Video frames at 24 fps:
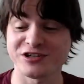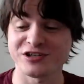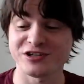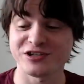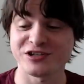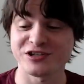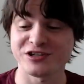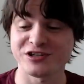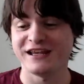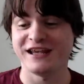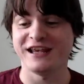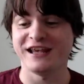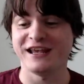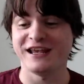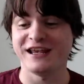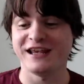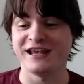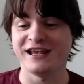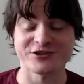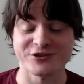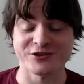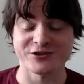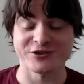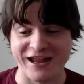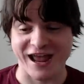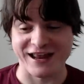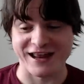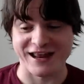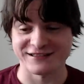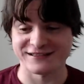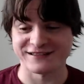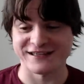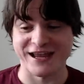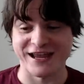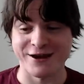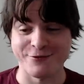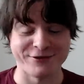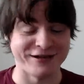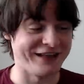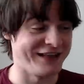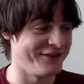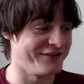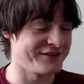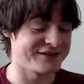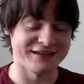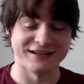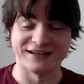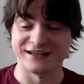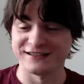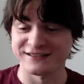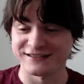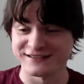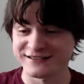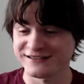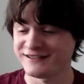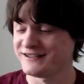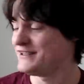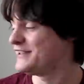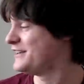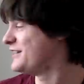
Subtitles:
is easy for Toy Cat to say when he lives in his